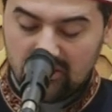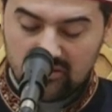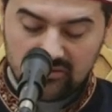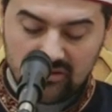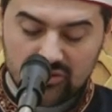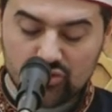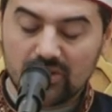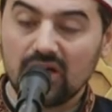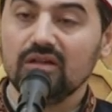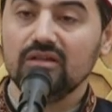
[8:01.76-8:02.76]
Allah
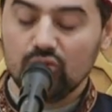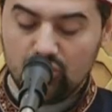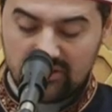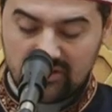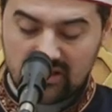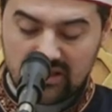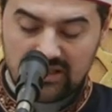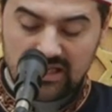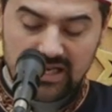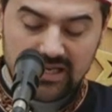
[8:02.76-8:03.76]
subhanahu wa
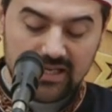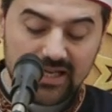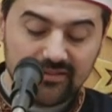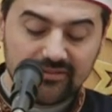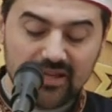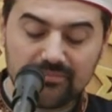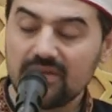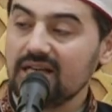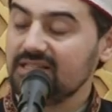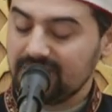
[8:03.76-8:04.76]
ta'ala let them
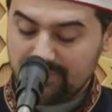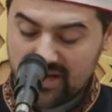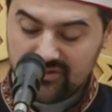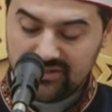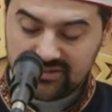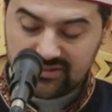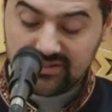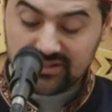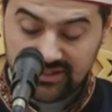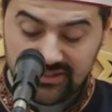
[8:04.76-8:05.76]
experience
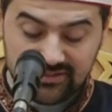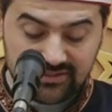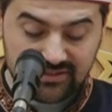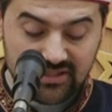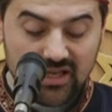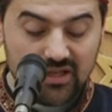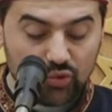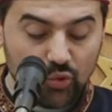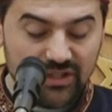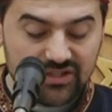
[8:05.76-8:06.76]
the Eids
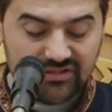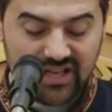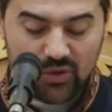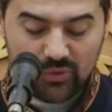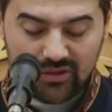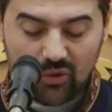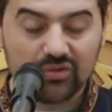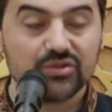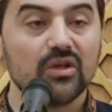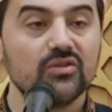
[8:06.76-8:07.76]
to which they will
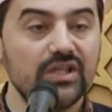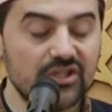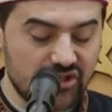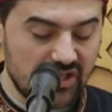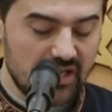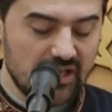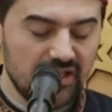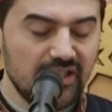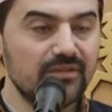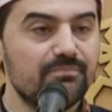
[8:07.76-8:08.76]
also reach
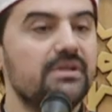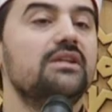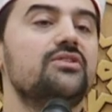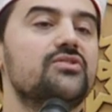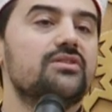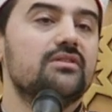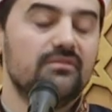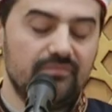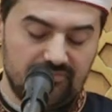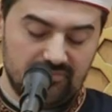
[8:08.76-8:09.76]
in peace,
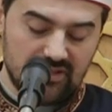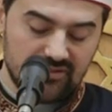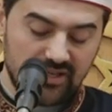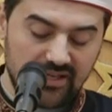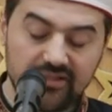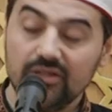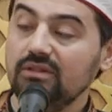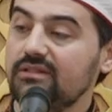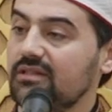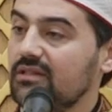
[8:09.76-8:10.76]

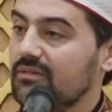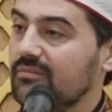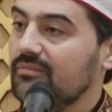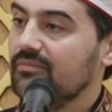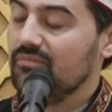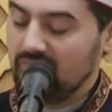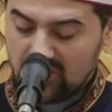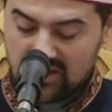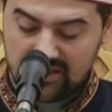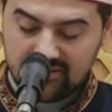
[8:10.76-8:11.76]
tranquility,
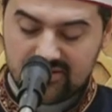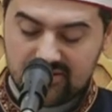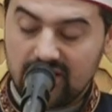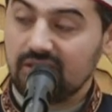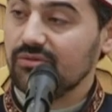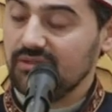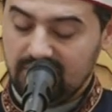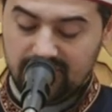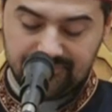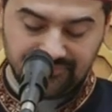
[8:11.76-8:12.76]
and security.